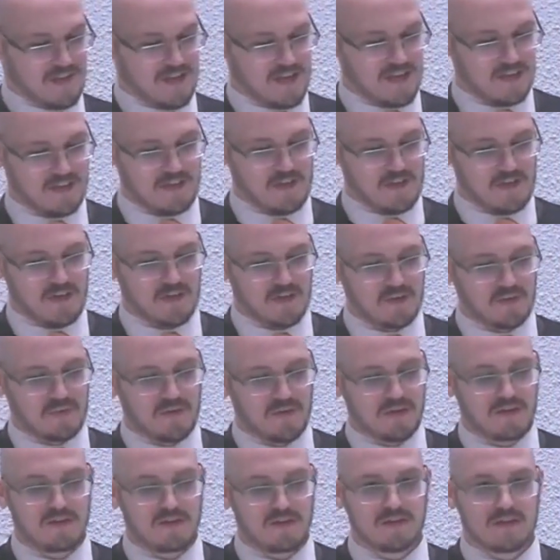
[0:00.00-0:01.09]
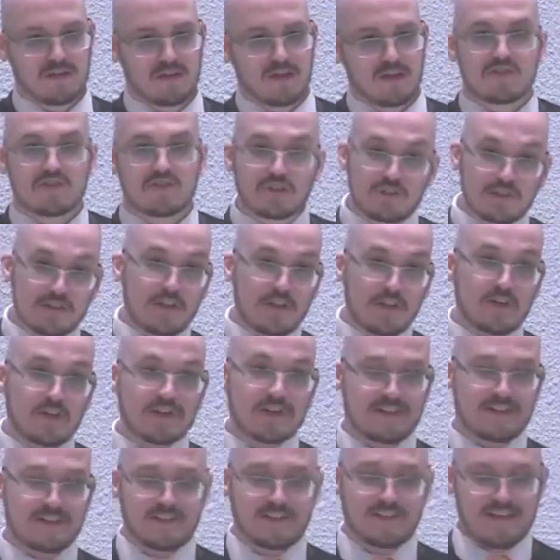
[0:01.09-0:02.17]
the unknown to
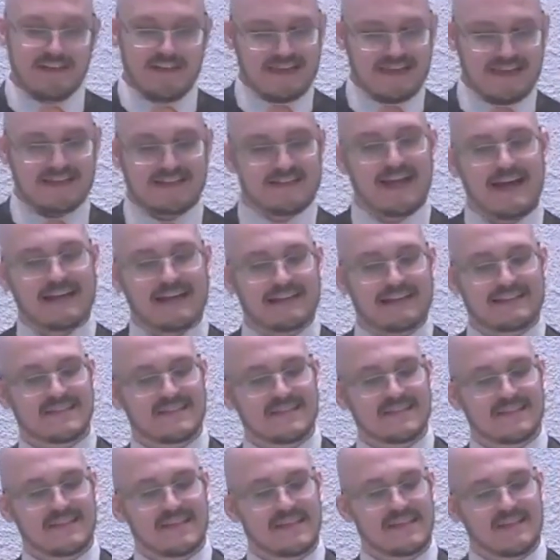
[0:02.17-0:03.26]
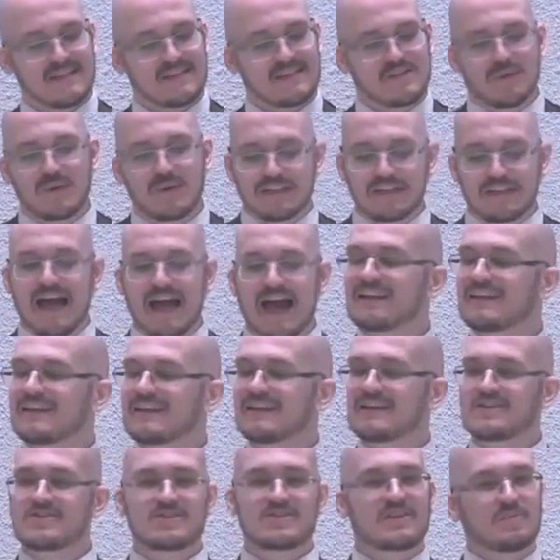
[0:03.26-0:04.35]
look and not see, to
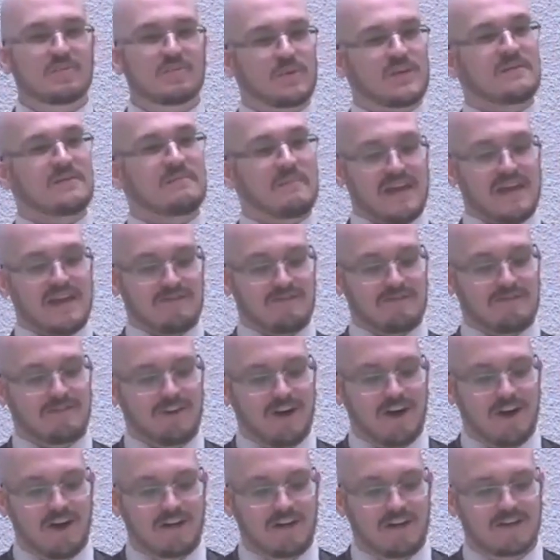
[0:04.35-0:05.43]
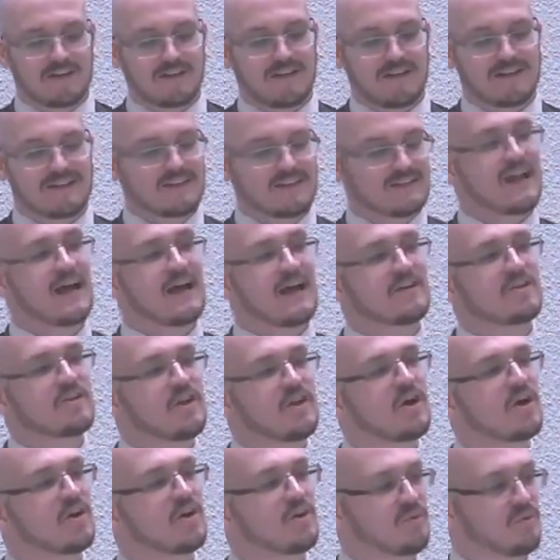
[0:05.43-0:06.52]
acknowledge that we may fall and not
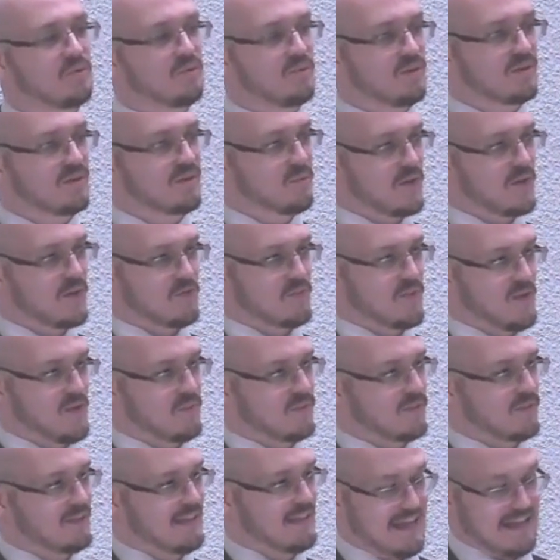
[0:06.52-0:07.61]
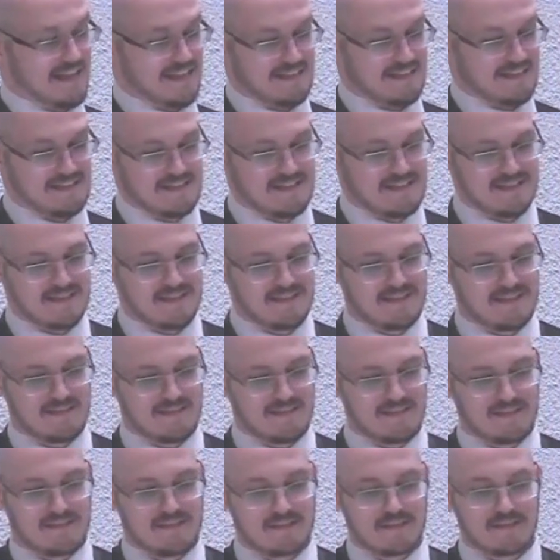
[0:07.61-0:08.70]
know where we will land.
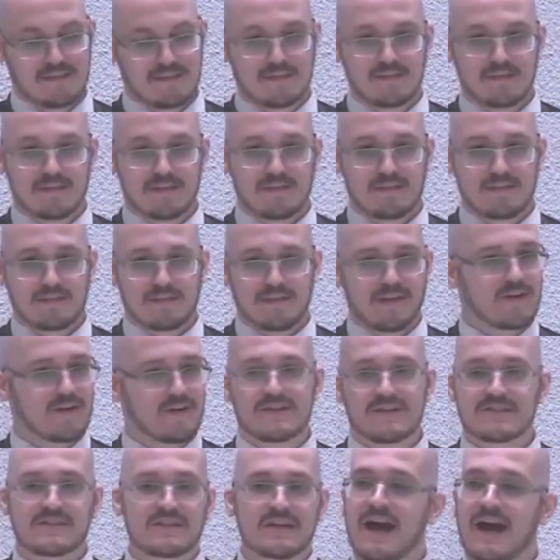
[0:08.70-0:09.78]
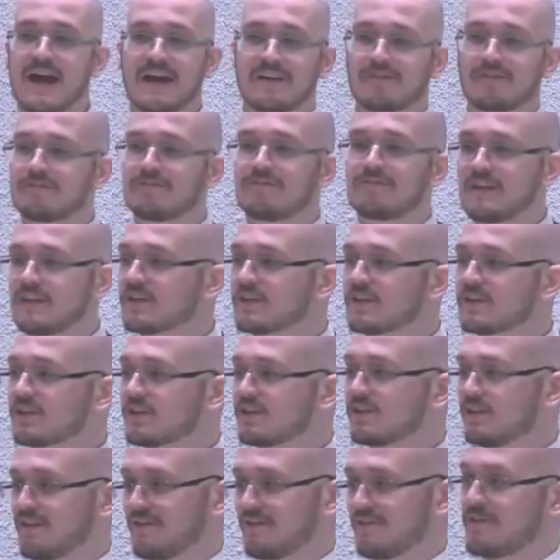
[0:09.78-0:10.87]
There is not a
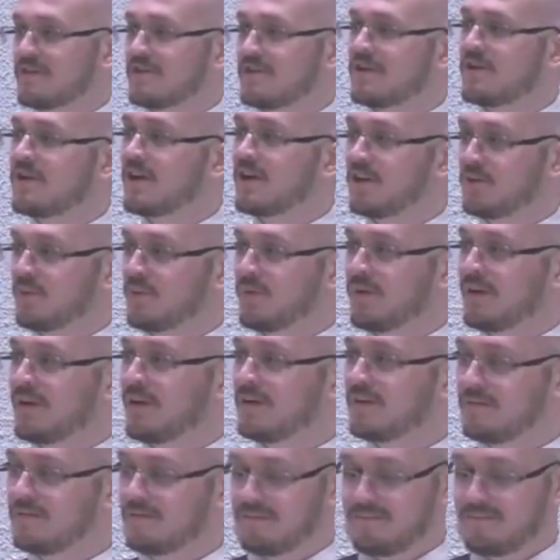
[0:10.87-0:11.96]
fear of the known.